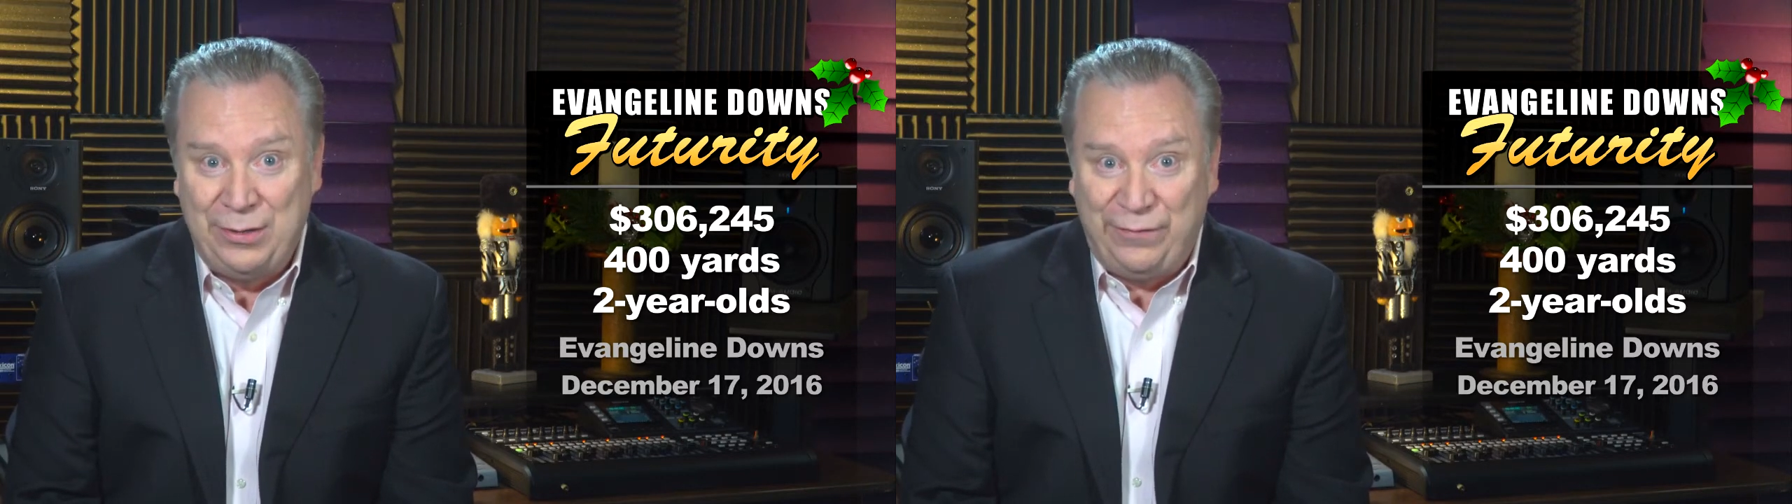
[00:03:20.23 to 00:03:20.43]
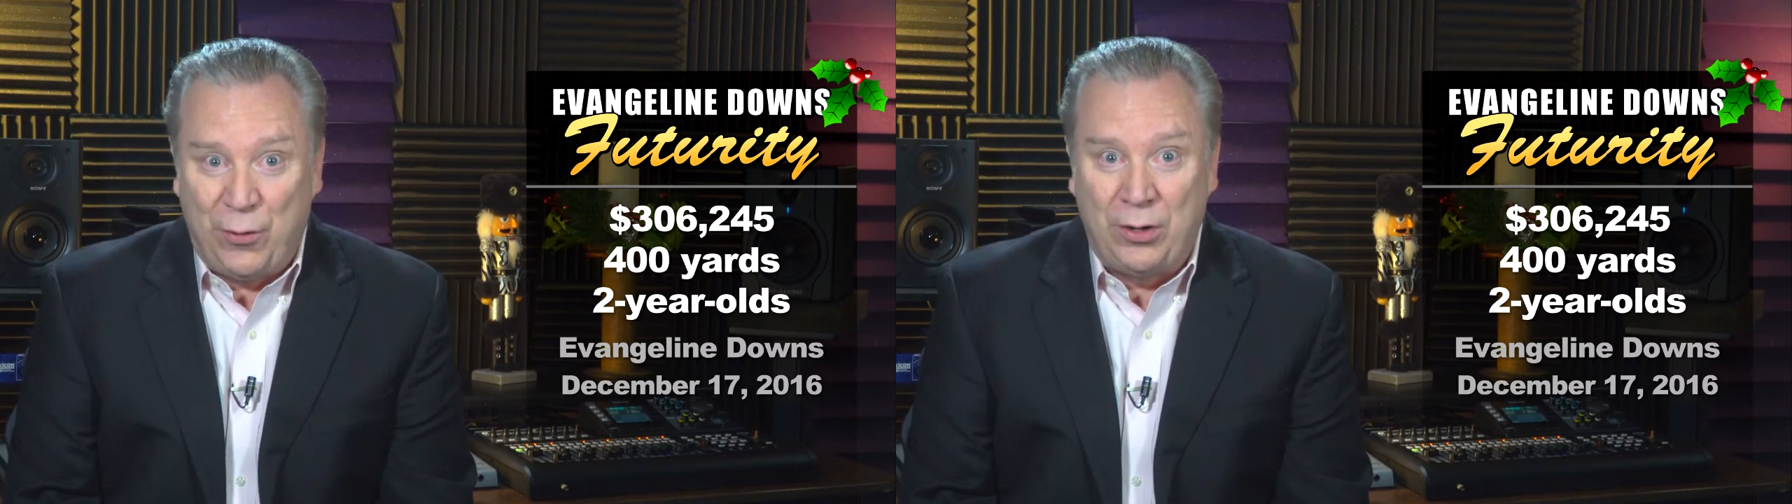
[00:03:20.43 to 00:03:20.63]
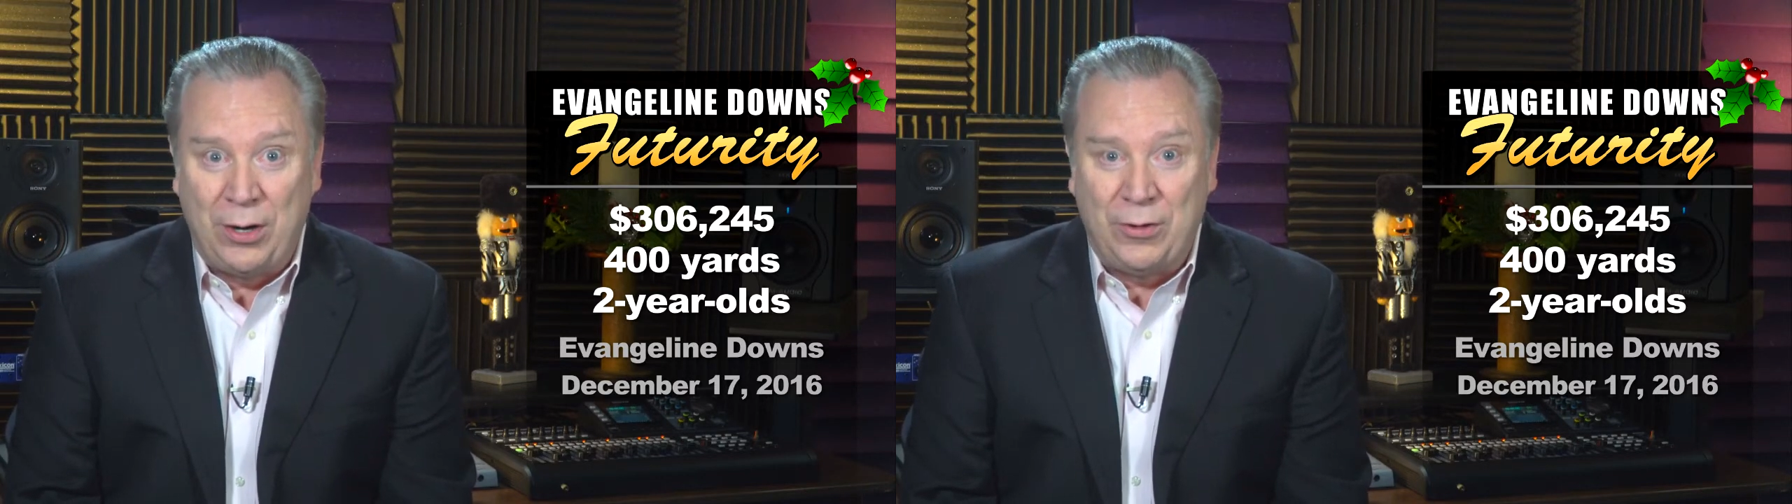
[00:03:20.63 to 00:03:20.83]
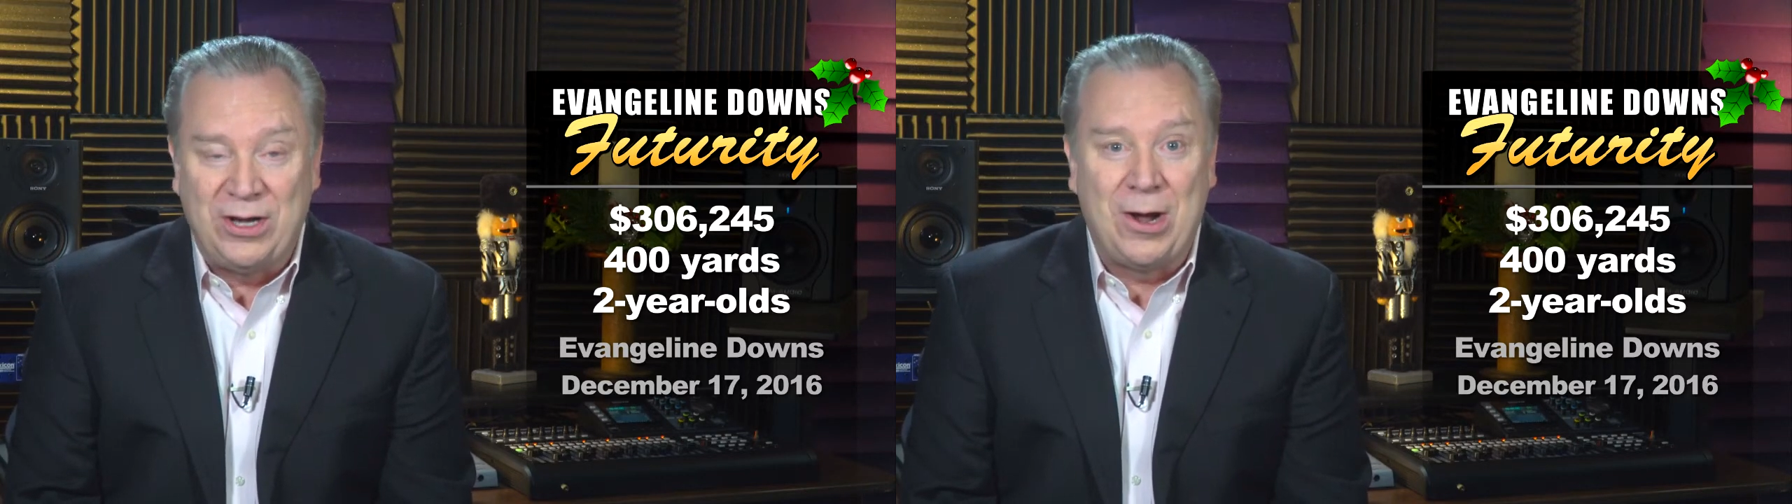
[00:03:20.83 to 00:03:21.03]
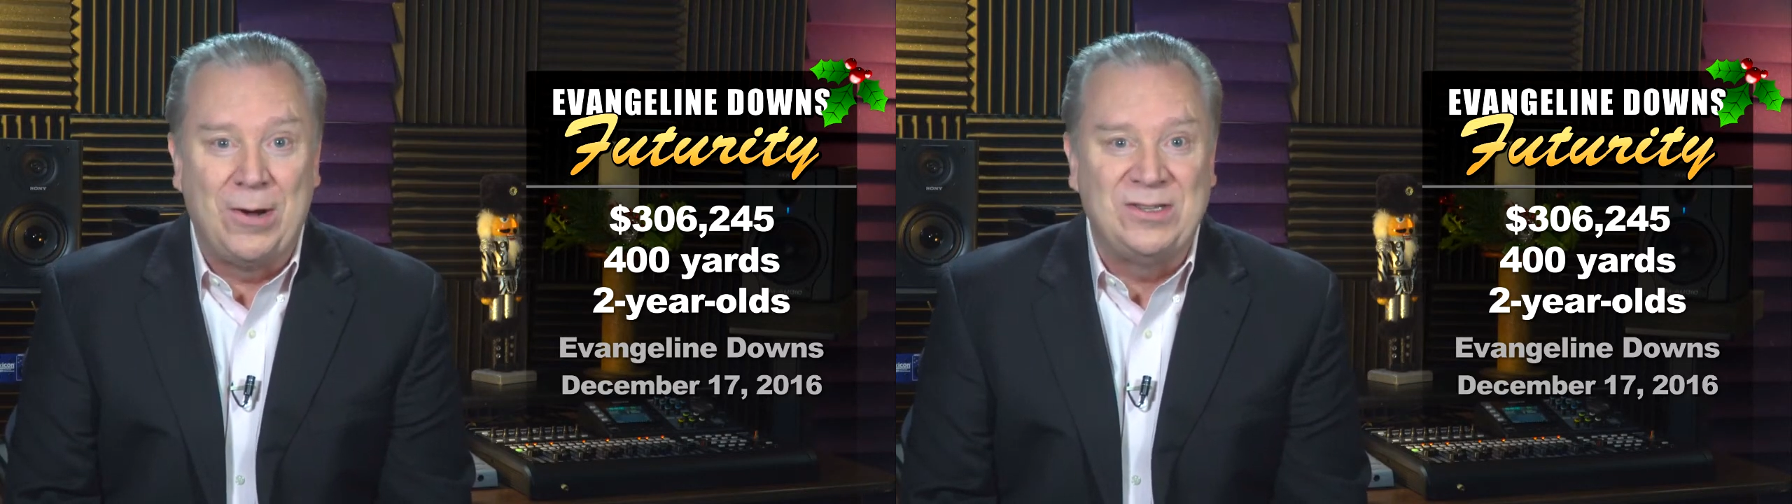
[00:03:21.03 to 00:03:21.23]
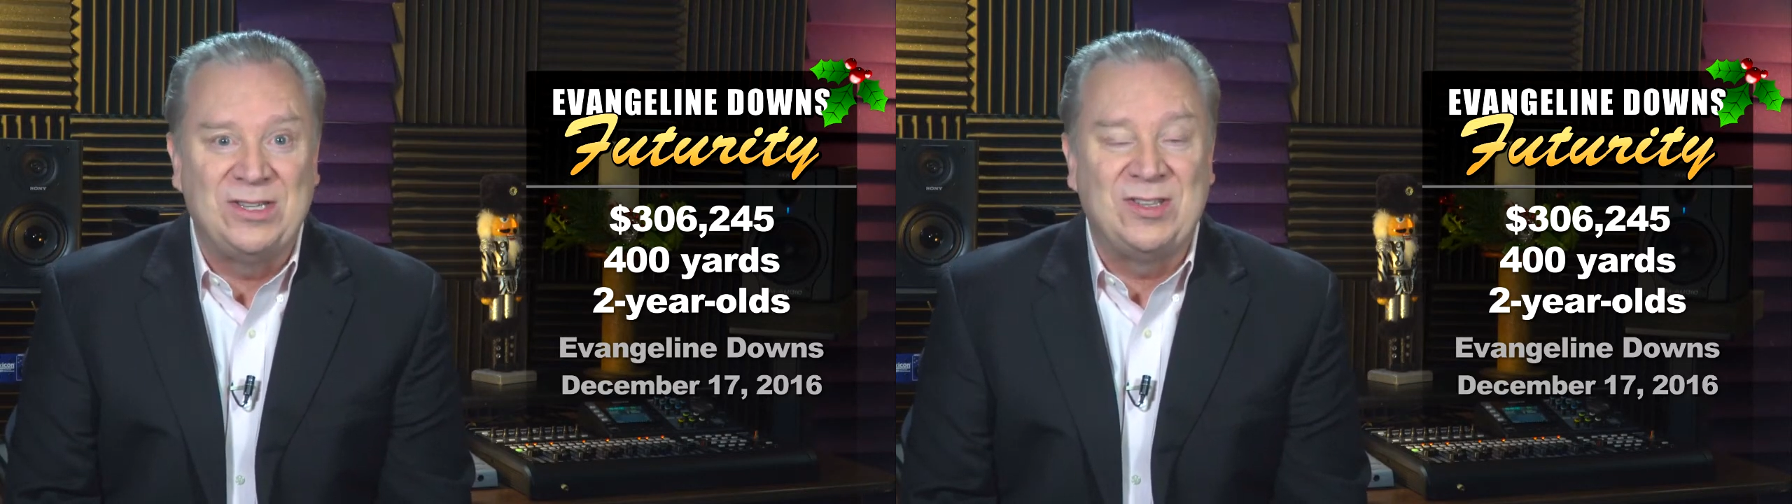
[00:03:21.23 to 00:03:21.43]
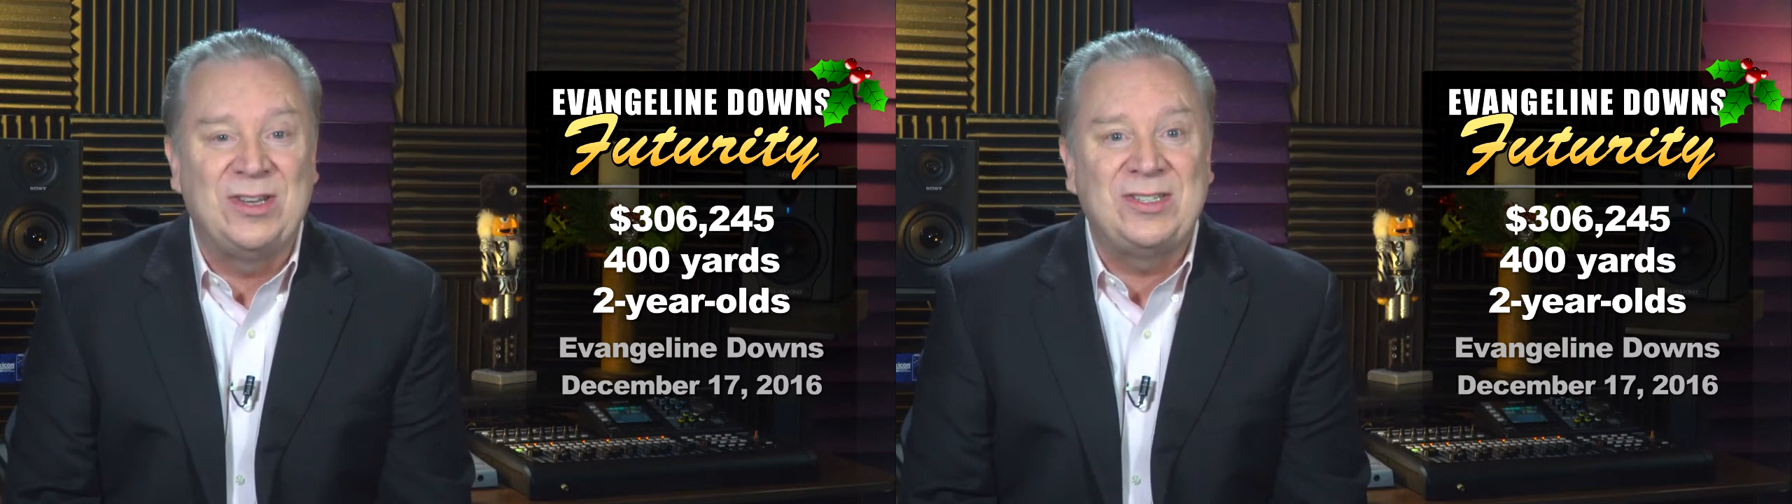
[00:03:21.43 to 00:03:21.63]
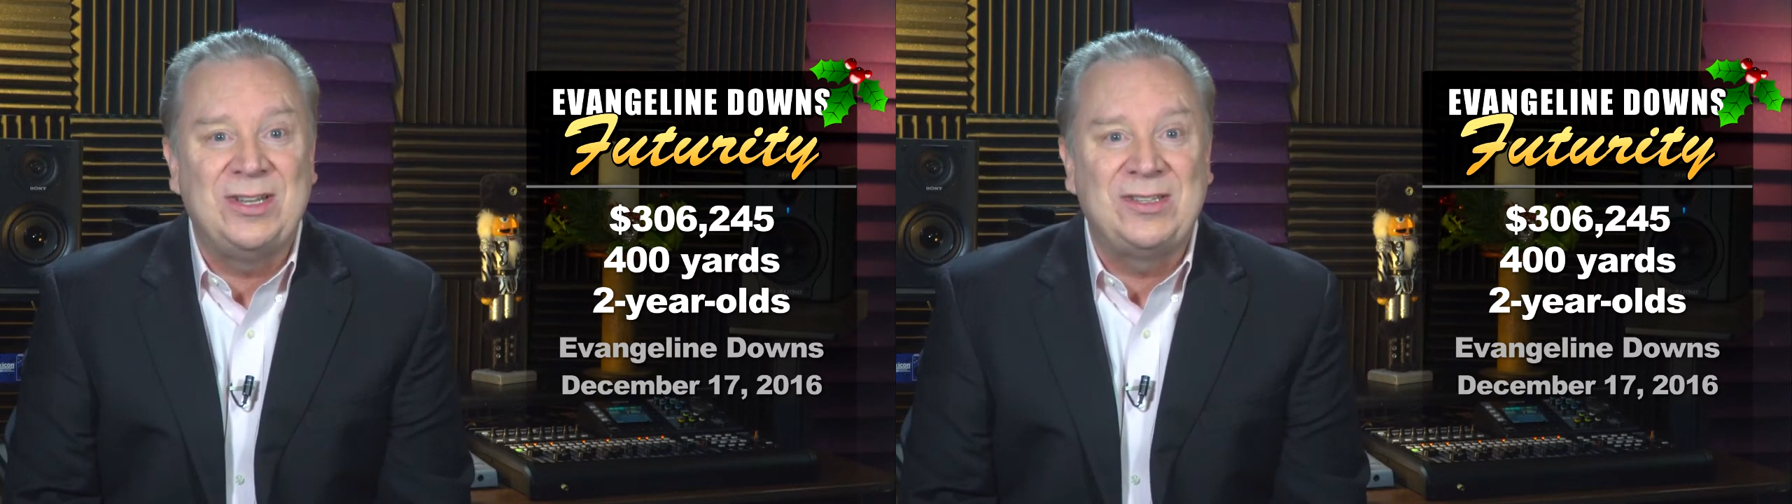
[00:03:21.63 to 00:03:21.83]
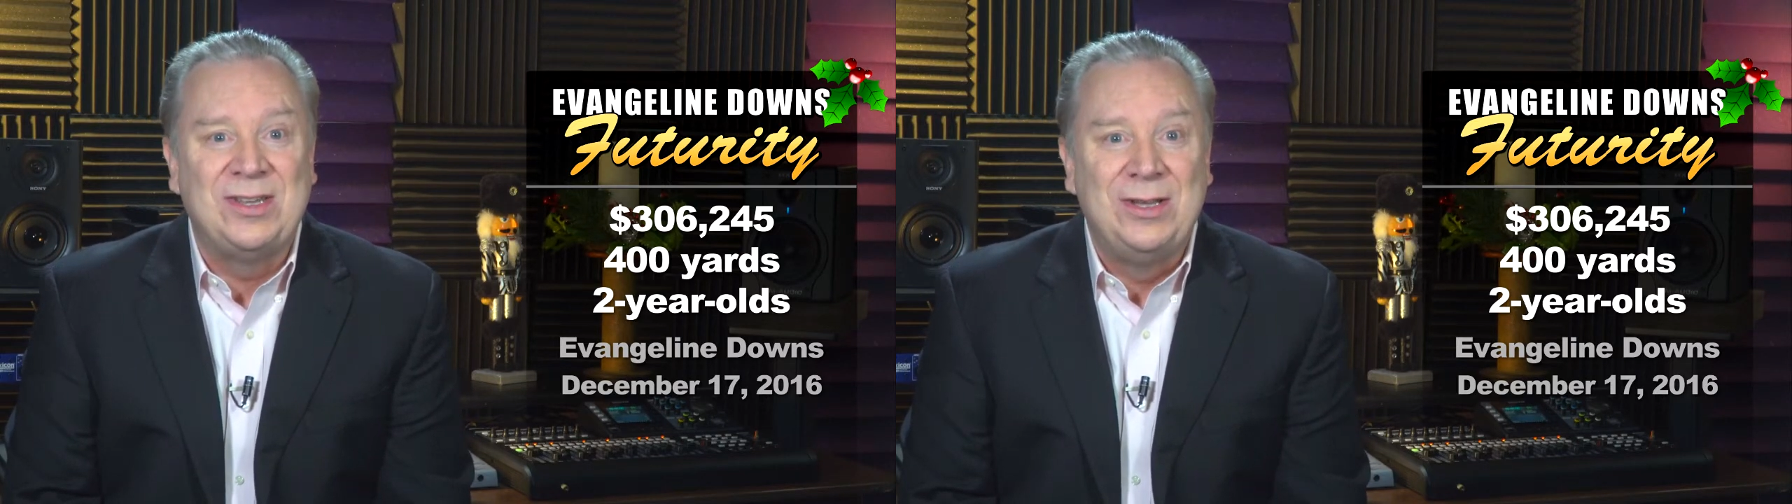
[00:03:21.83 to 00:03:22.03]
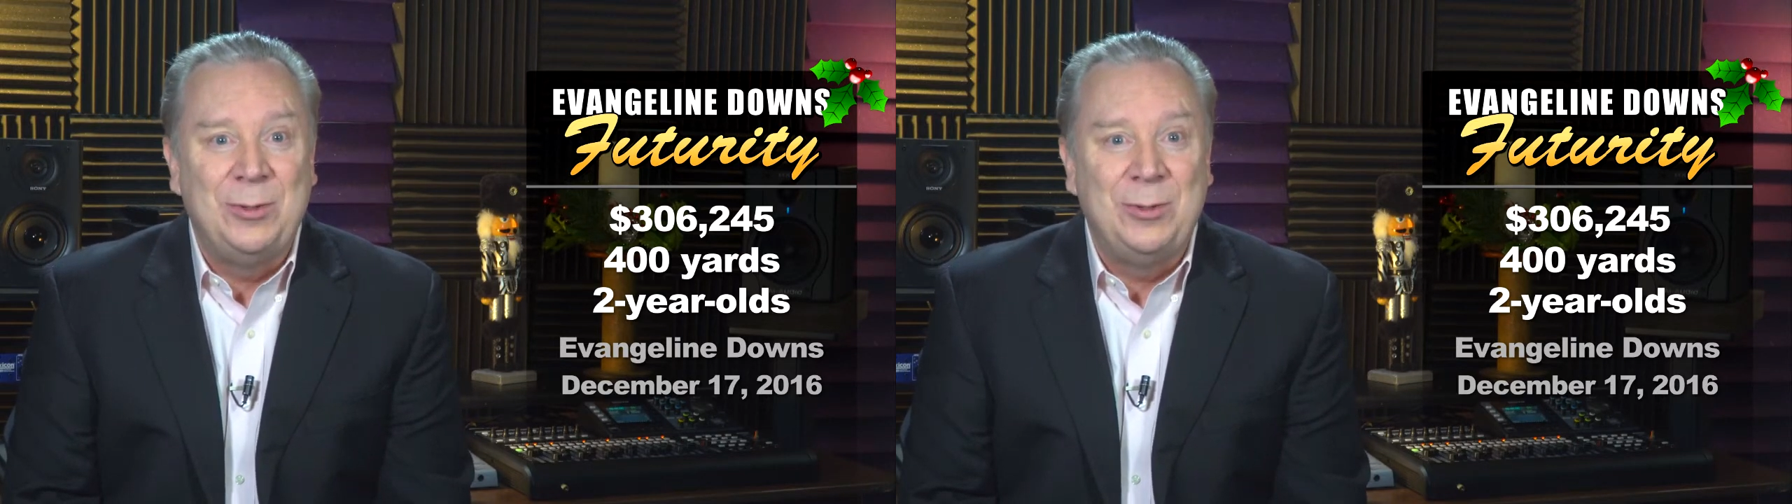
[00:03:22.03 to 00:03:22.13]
400 yards is the distance,